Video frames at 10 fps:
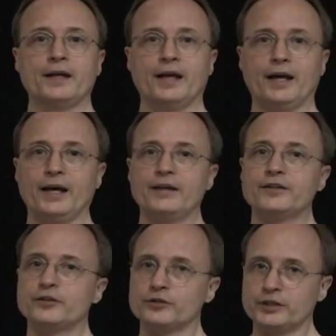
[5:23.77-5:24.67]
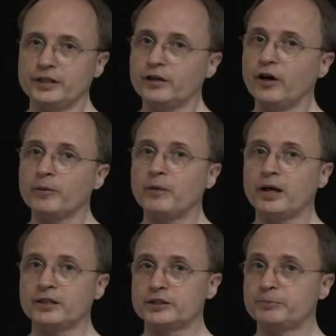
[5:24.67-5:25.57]
And that there's
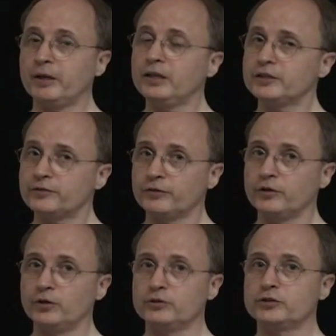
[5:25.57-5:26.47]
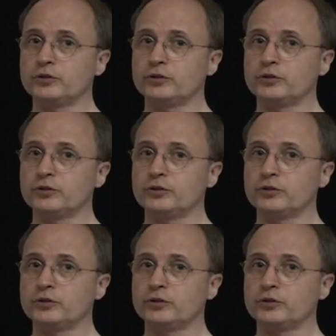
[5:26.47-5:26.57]
enharmonic spellings for notes,